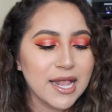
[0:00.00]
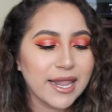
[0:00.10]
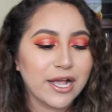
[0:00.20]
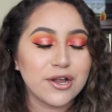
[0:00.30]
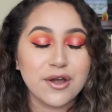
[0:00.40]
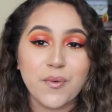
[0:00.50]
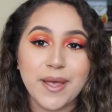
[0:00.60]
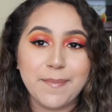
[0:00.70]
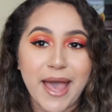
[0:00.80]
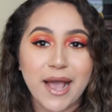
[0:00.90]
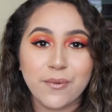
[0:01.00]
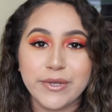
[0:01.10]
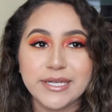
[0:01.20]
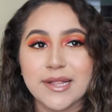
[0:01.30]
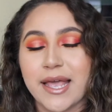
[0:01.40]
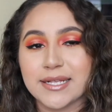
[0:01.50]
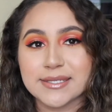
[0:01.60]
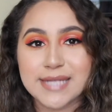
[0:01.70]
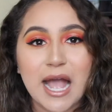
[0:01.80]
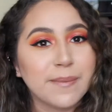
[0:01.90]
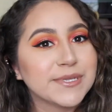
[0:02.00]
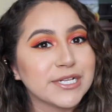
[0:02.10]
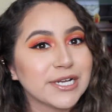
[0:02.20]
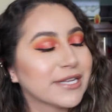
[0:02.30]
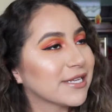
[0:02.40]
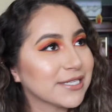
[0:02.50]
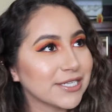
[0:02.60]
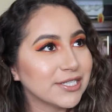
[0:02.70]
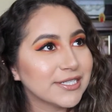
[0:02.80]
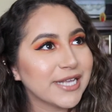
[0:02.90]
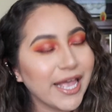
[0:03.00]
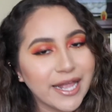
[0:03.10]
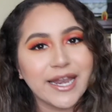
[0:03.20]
Like on our way back, we like stopped to look at the sunset